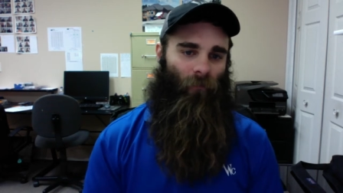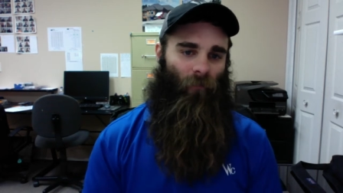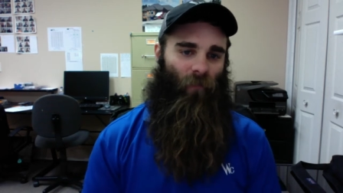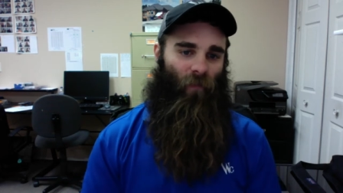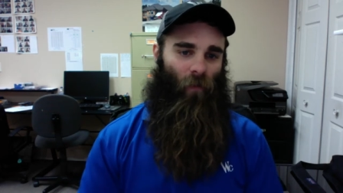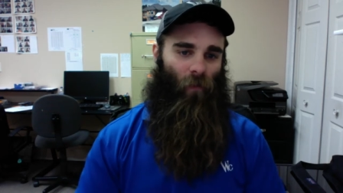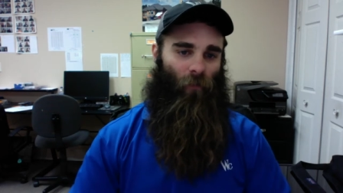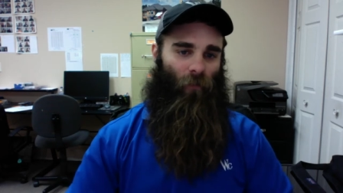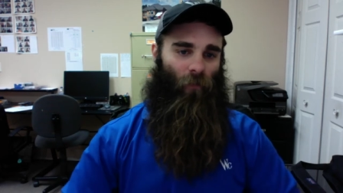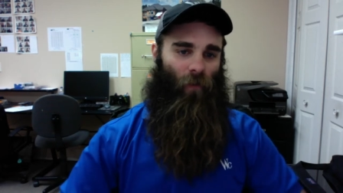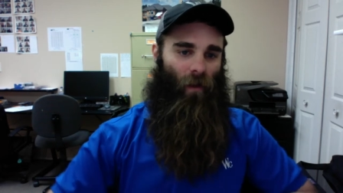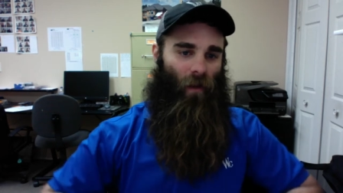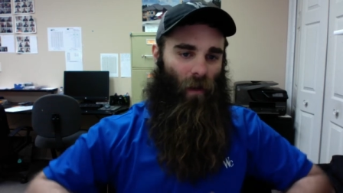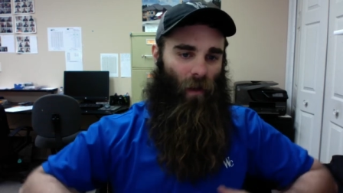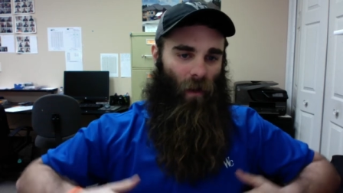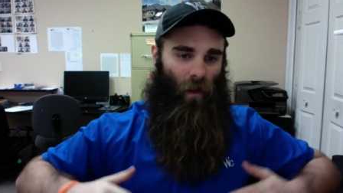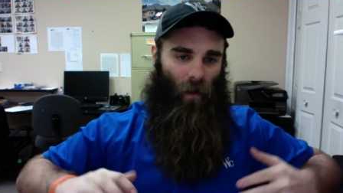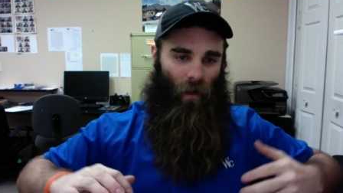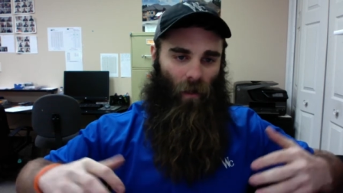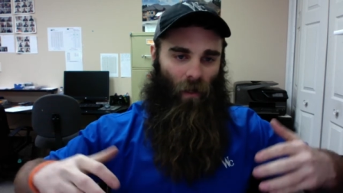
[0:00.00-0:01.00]
feel free
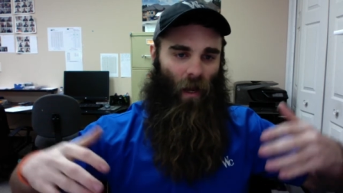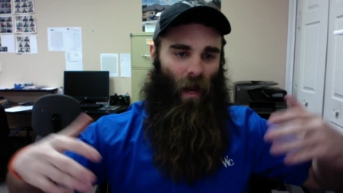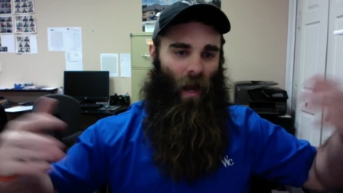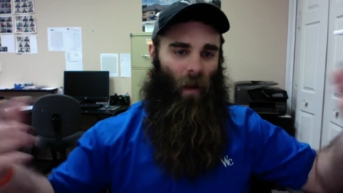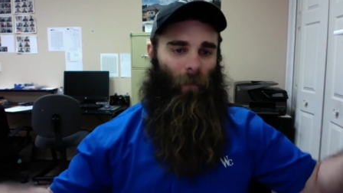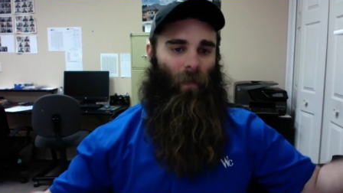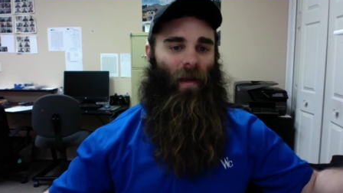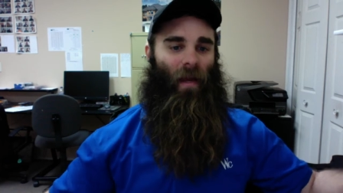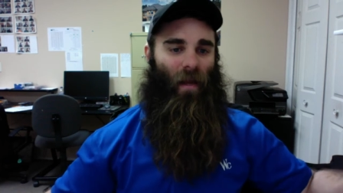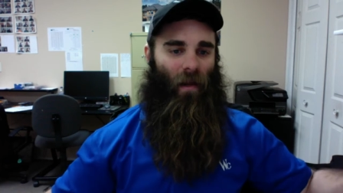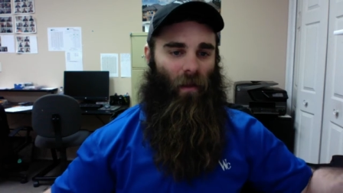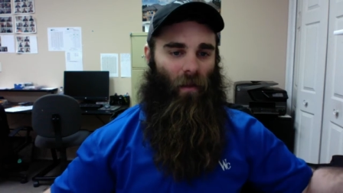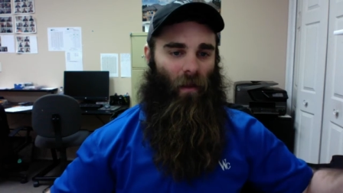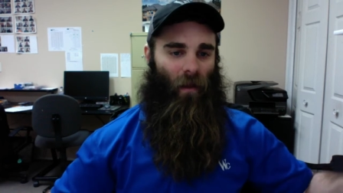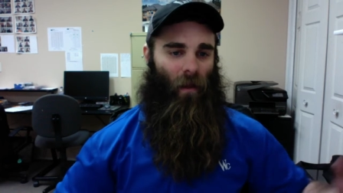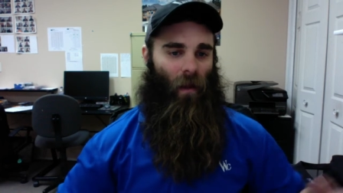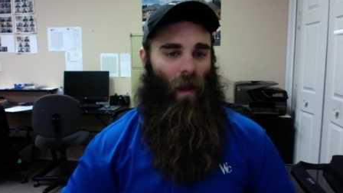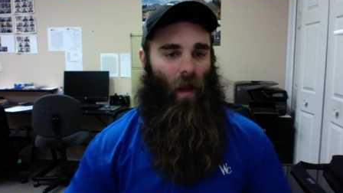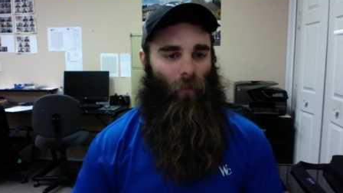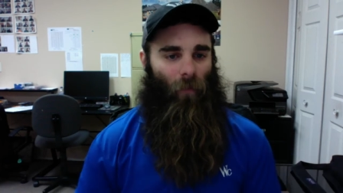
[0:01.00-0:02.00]
to copy
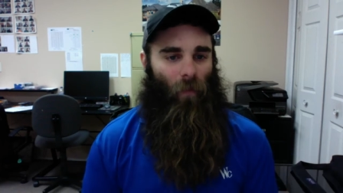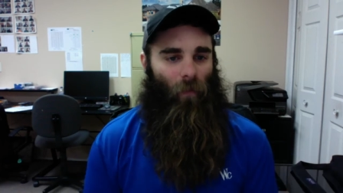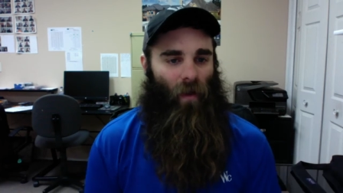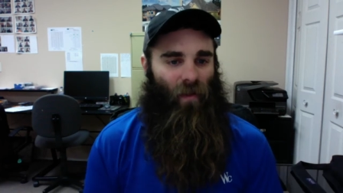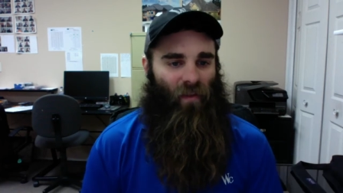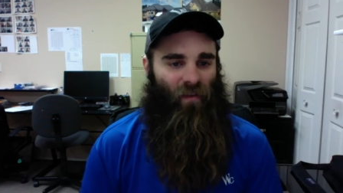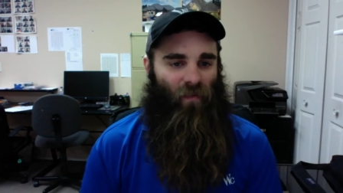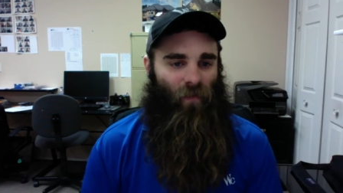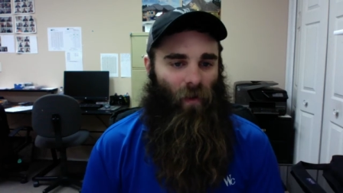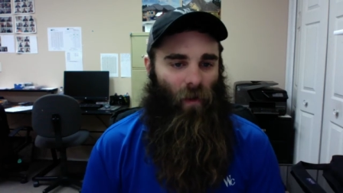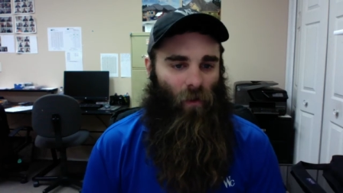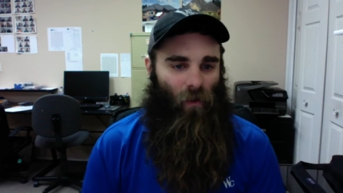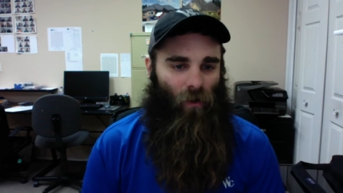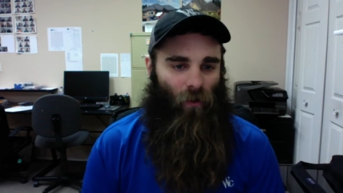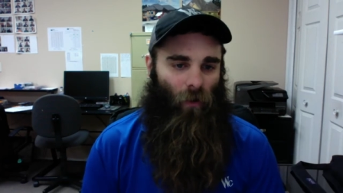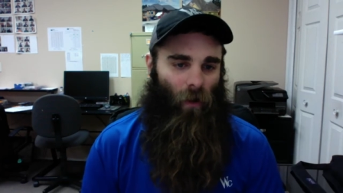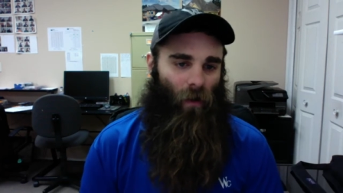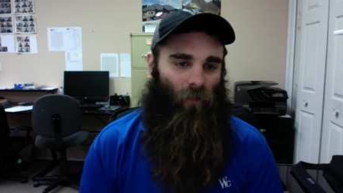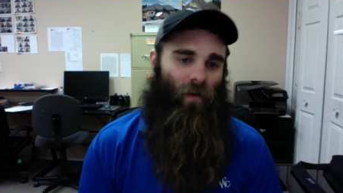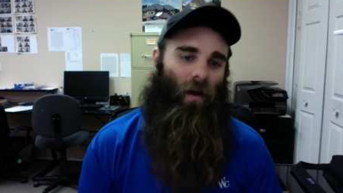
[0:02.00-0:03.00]
anything. I'm going to make this video
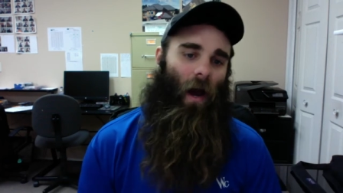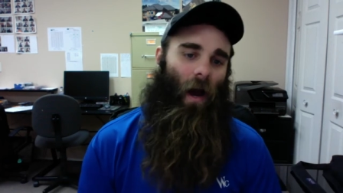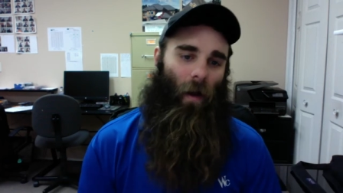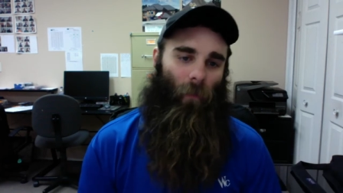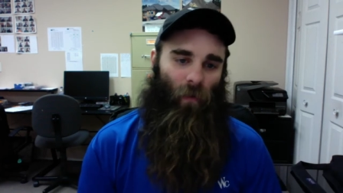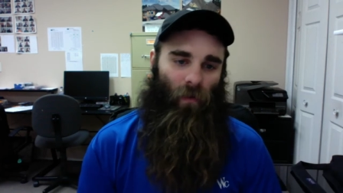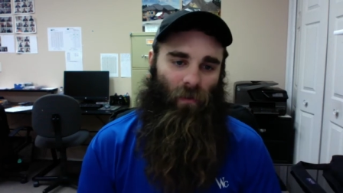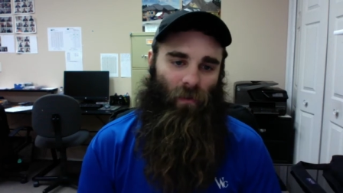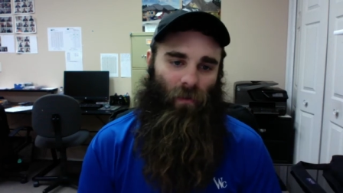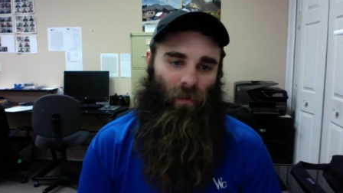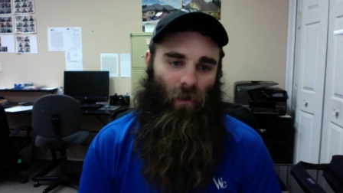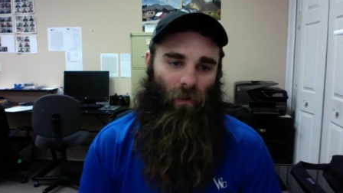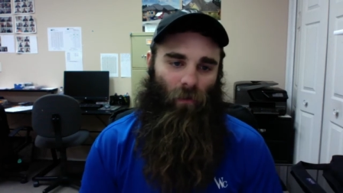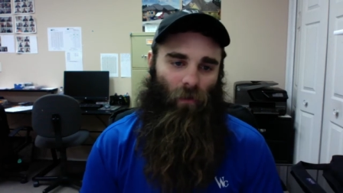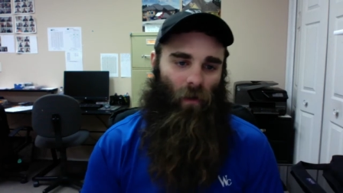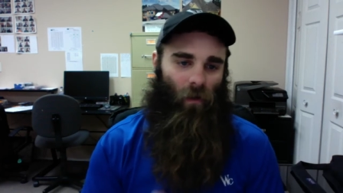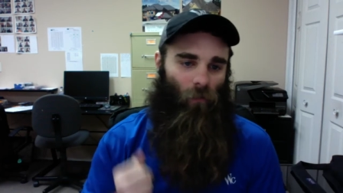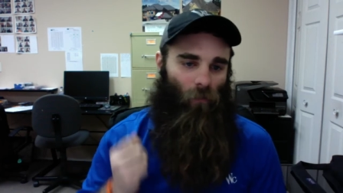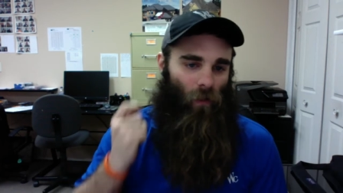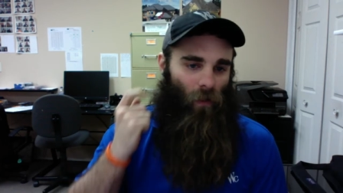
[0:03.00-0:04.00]
Creative Commons, so
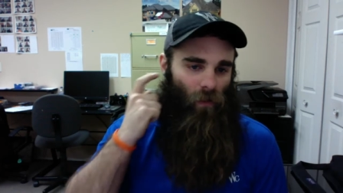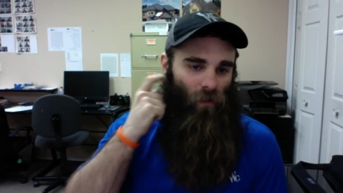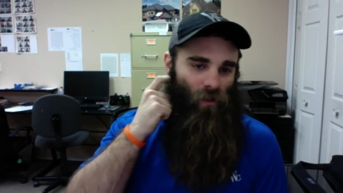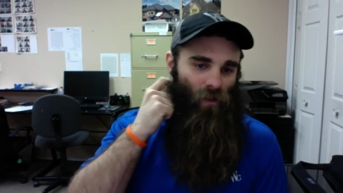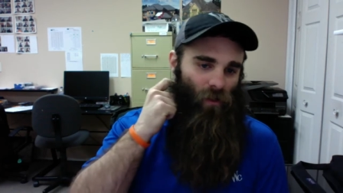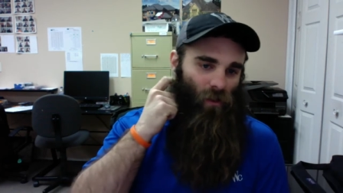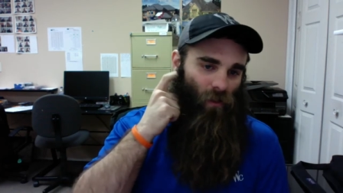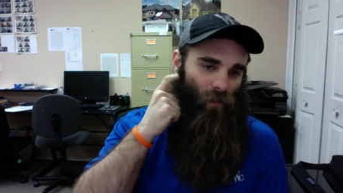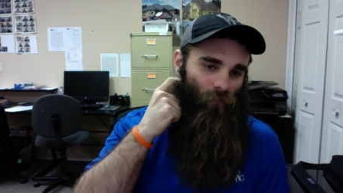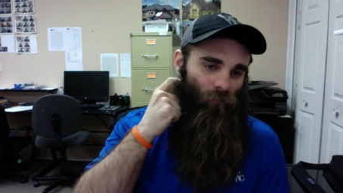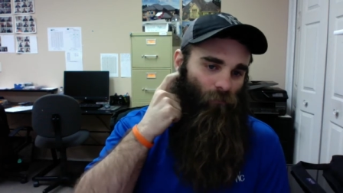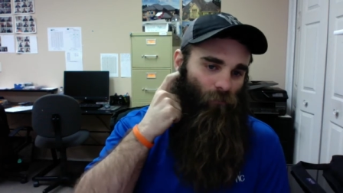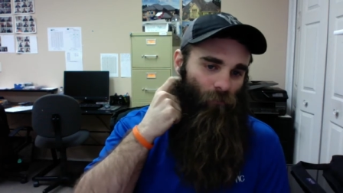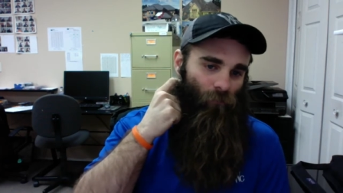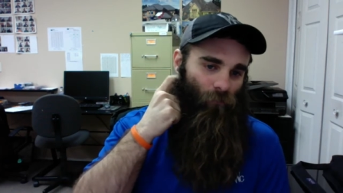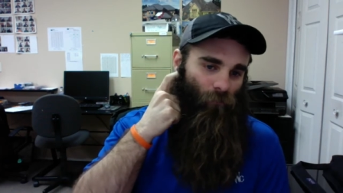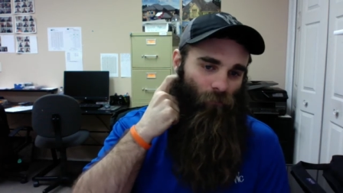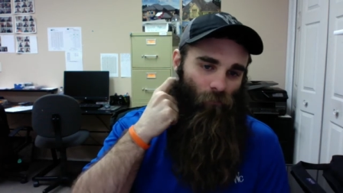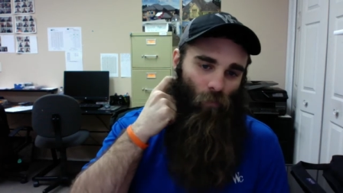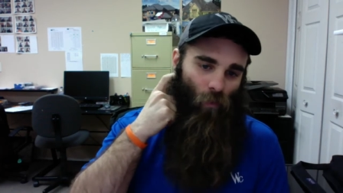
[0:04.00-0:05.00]
you can
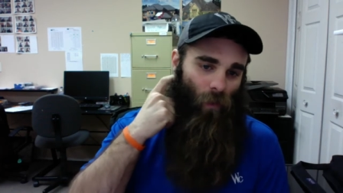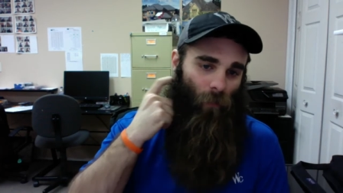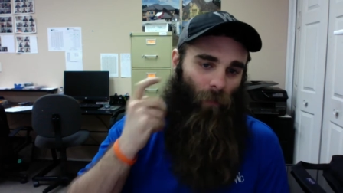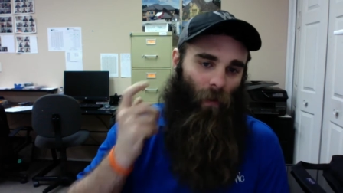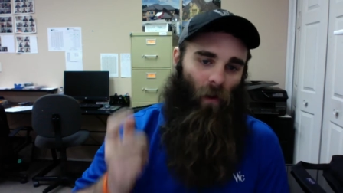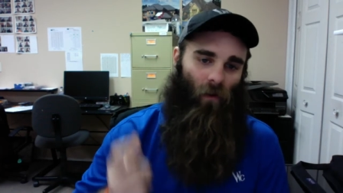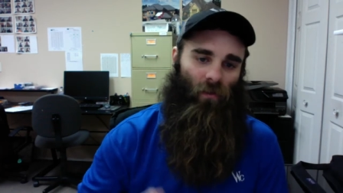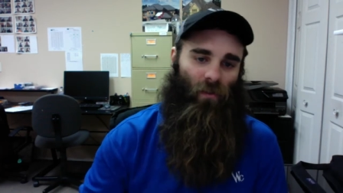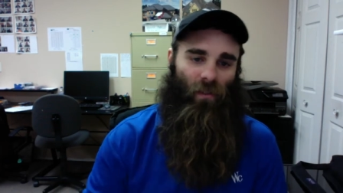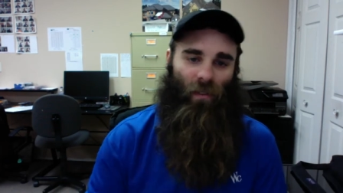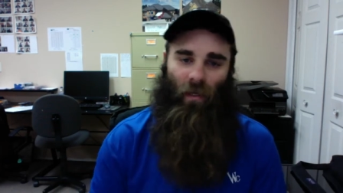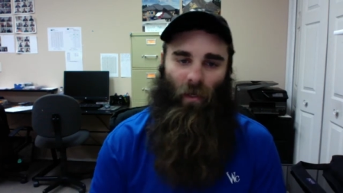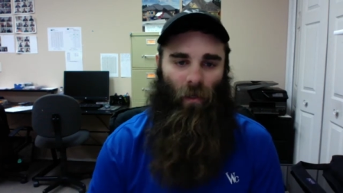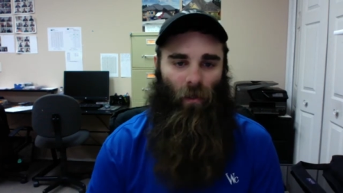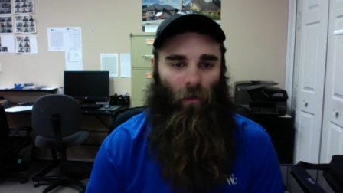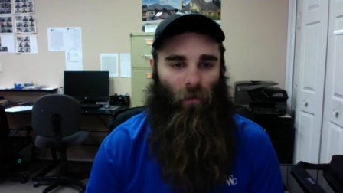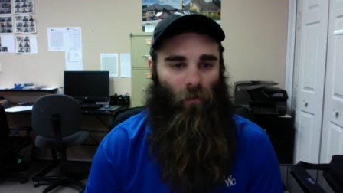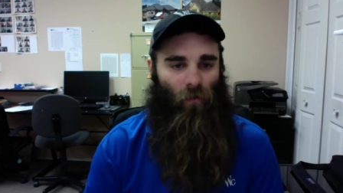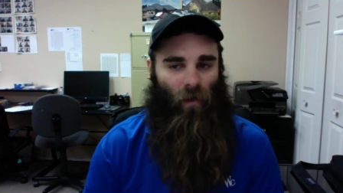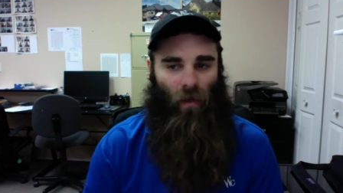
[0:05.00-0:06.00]
repost it.
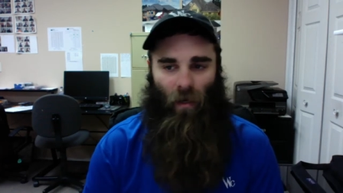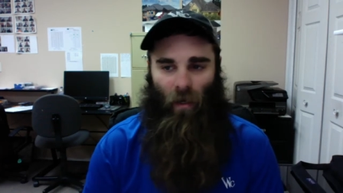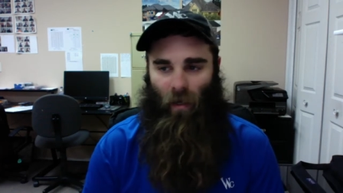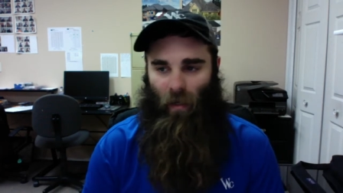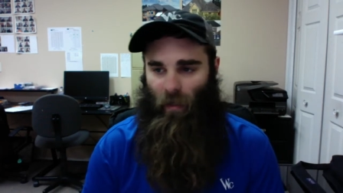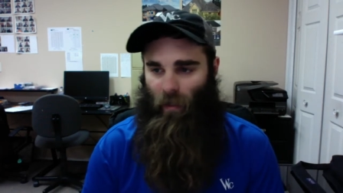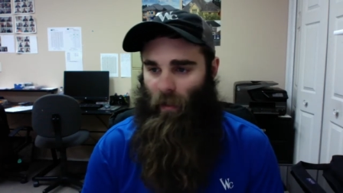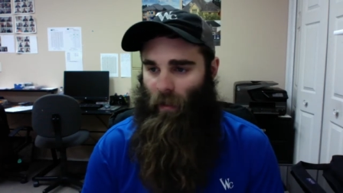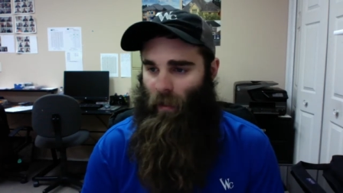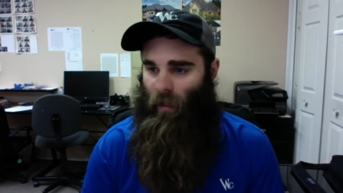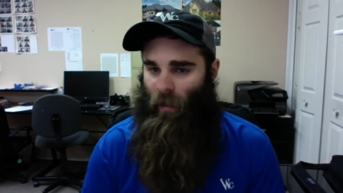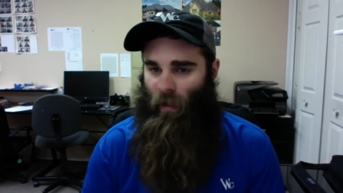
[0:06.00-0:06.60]
You can